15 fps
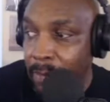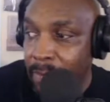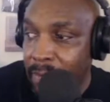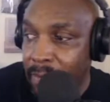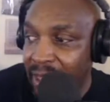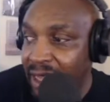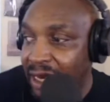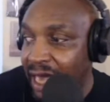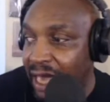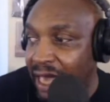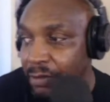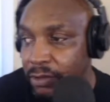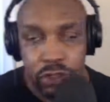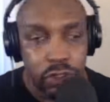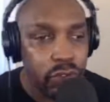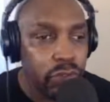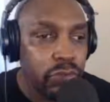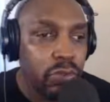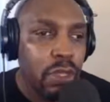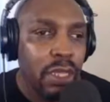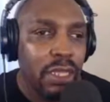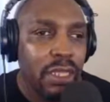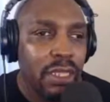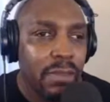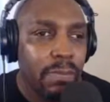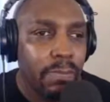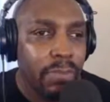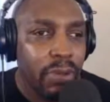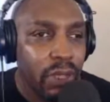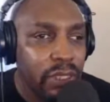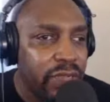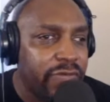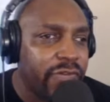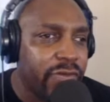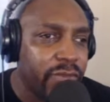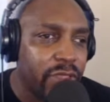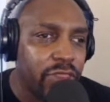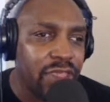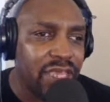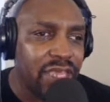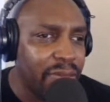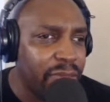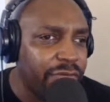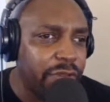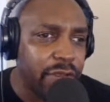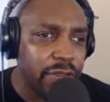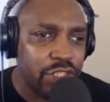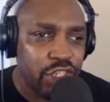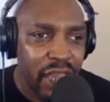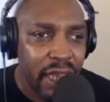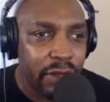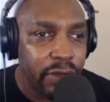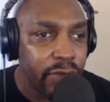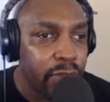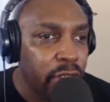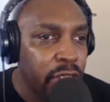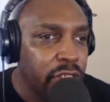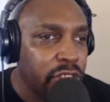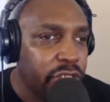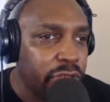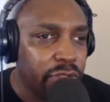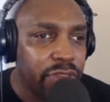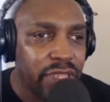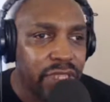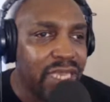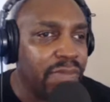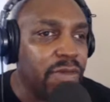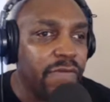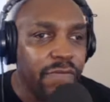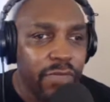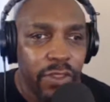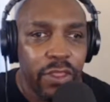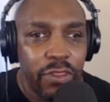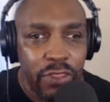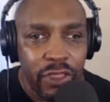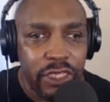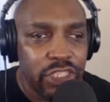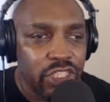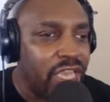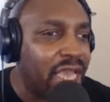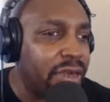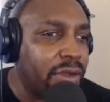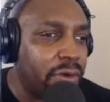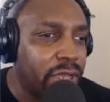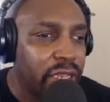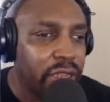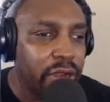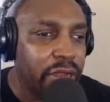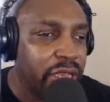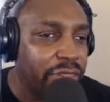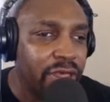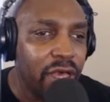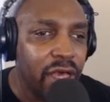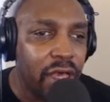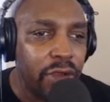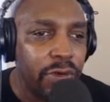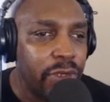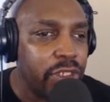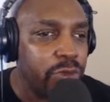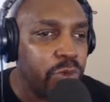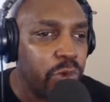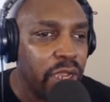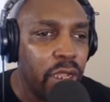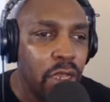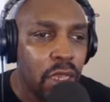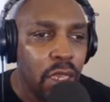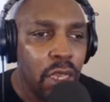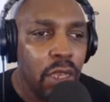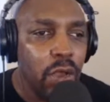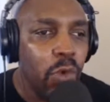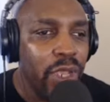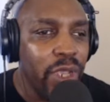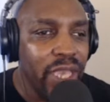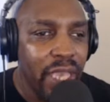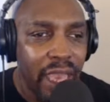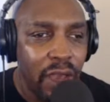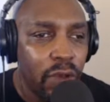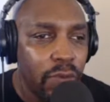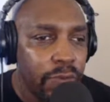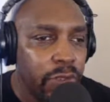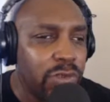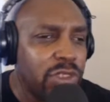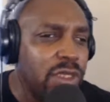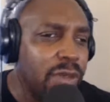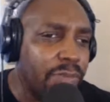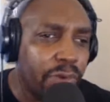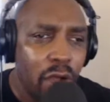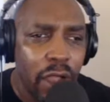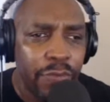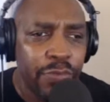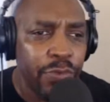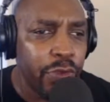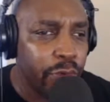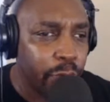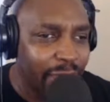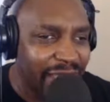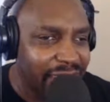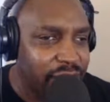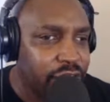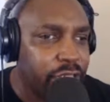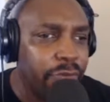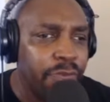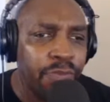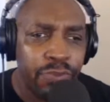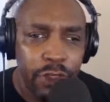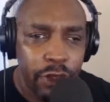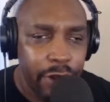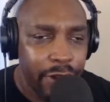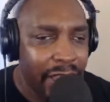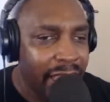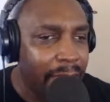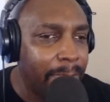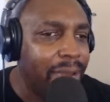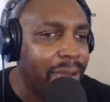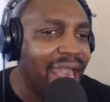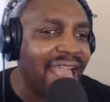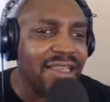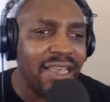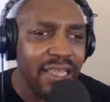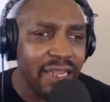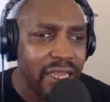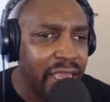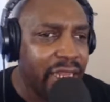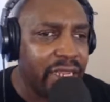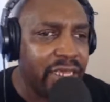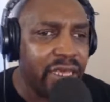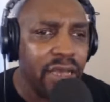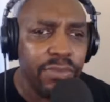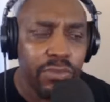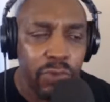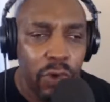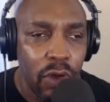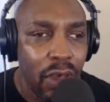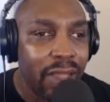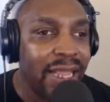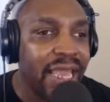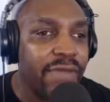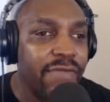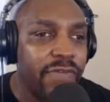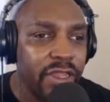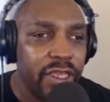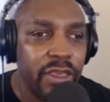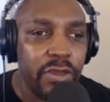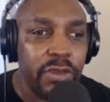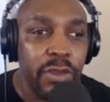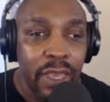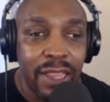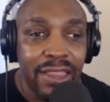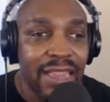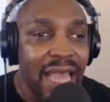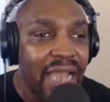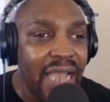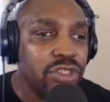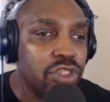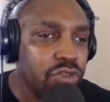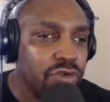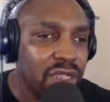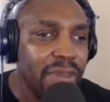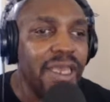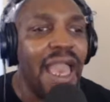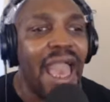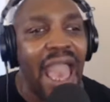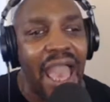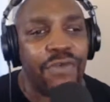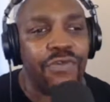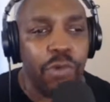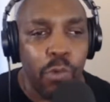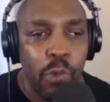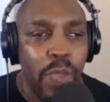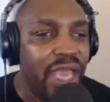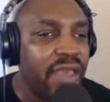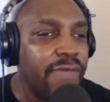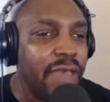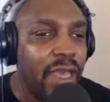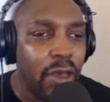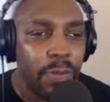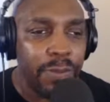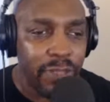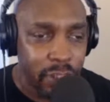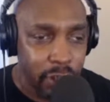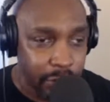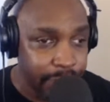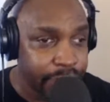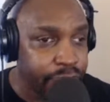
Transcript: being able to pull it from the theme of your channel. So the theme of this channel here at the Huddle is where we help you to broaden your reach, your impact, and income through online video. Live streaming has a way of helping you